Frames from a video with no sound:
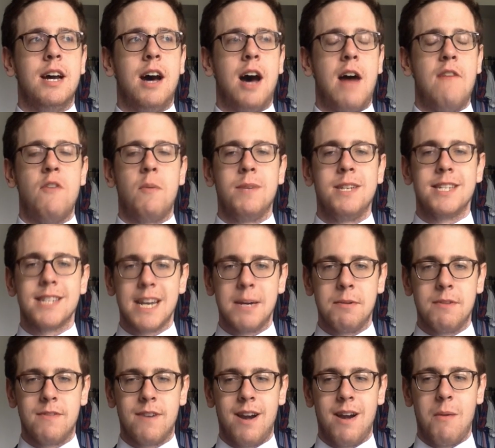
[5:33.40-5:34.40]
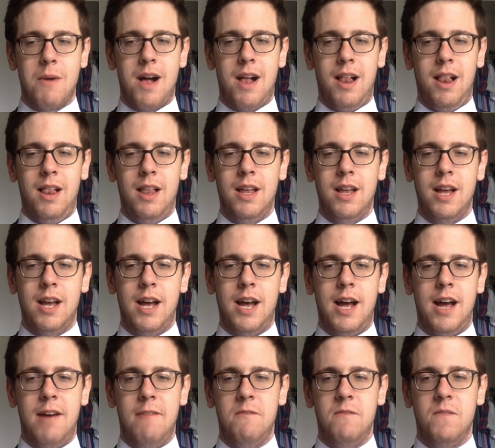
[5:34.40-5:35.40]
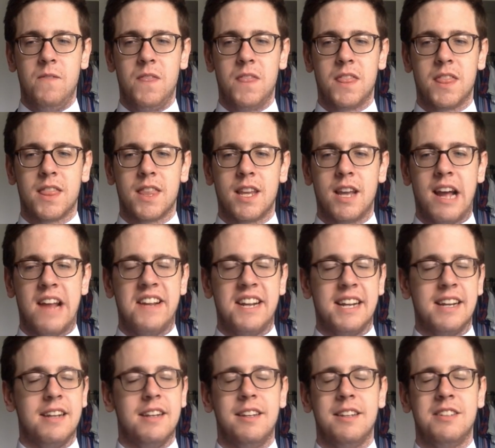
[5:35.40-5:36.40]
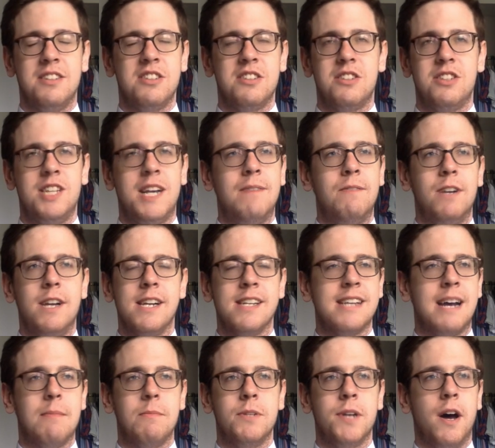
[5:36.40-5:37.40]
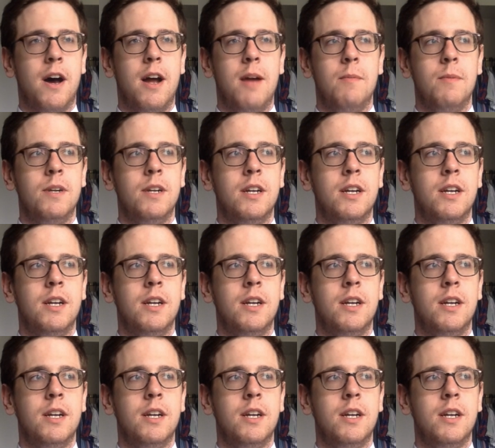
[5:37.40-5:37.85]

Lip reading: I've not been sleeping very well. I think it's just general exam time.